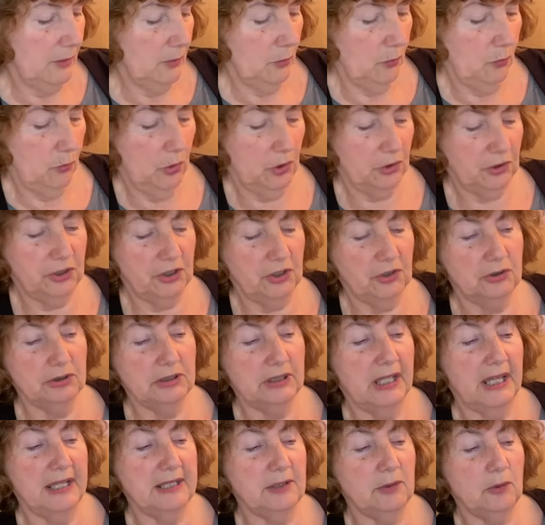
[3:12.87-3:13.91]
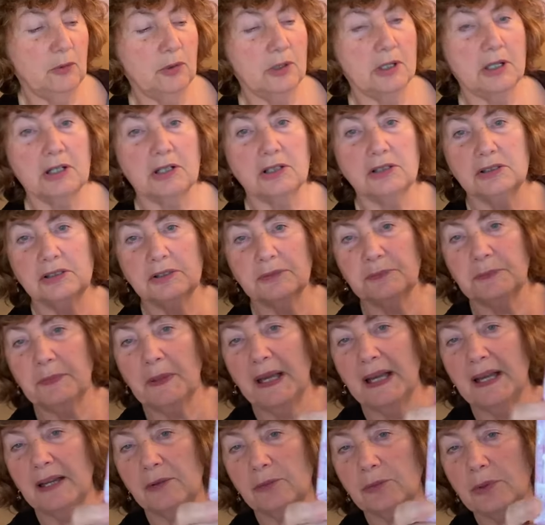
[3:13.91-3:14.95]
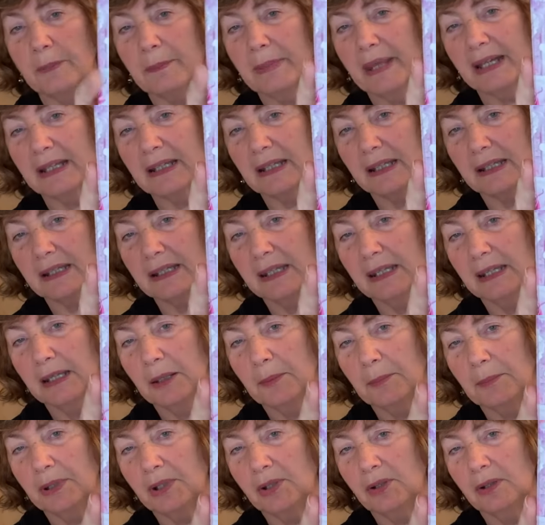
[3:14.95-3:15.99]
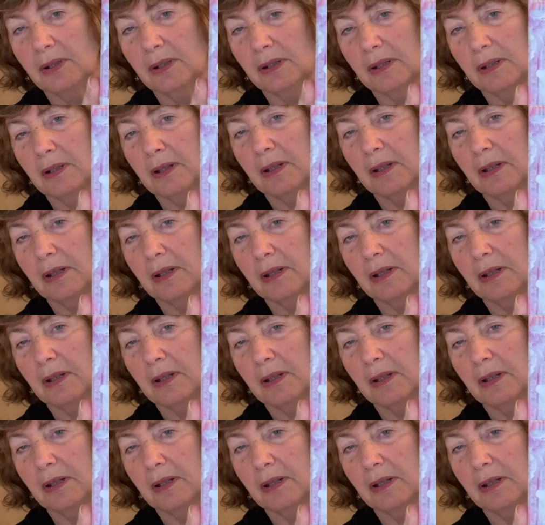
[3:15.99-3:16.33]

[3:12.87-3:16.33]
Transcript: Work Your Light Oracle by Rebecca Campbell.